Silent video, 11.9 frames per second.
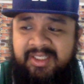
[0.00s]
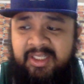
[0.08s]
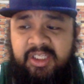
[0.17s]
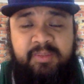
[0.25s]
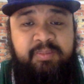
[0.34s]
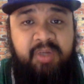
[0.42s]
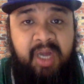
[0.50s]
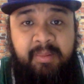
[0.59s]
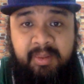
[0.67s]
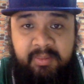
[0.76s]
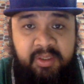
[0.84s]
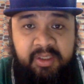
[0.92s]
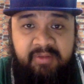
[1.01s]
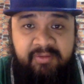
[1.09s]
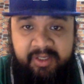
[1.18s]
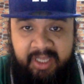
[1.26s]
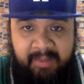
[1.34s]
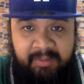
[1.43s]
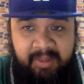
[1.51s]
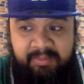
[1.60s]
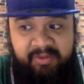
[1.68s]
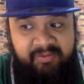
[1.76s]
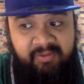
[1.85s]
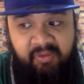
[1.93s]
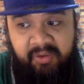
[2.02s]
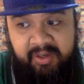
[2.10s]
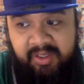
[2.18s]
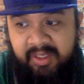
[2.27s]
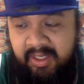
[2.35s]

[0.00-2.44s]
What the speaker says: listed as probable for game number 4.